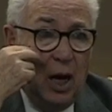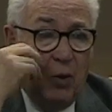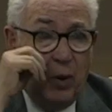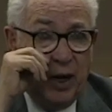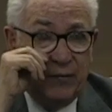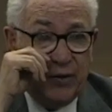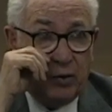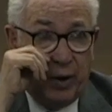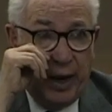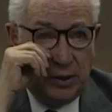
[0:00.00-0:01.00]
One of the
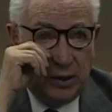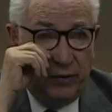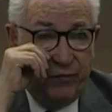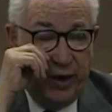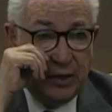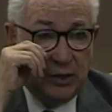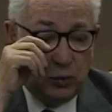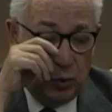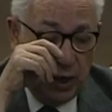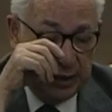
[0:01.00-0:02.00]
great
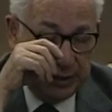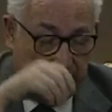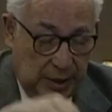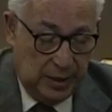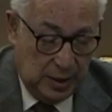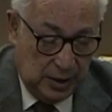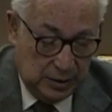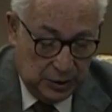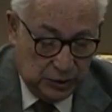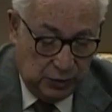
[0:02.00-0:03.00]
events was
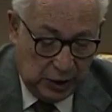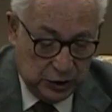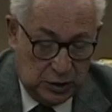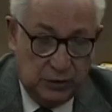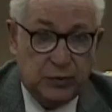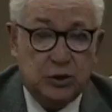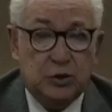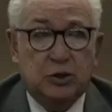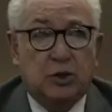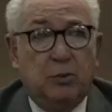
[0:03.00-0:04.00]
the destruction of the
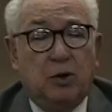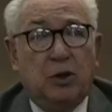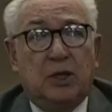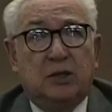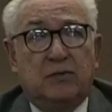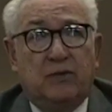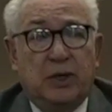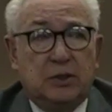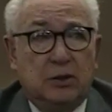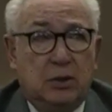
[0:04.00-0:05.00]
Jewish communities of
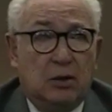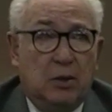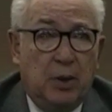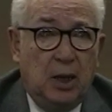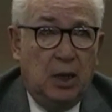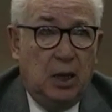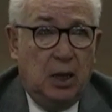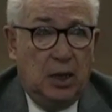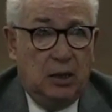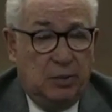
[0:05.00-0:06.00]
Western Europe
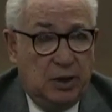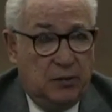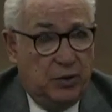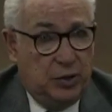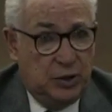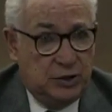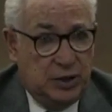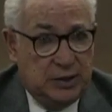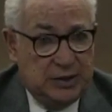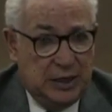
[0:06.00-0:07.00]
in the middle of the
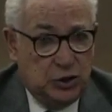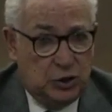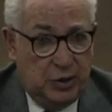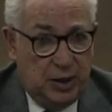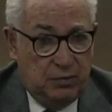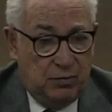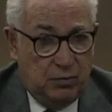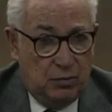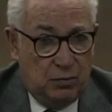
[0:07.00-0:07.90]
13th century.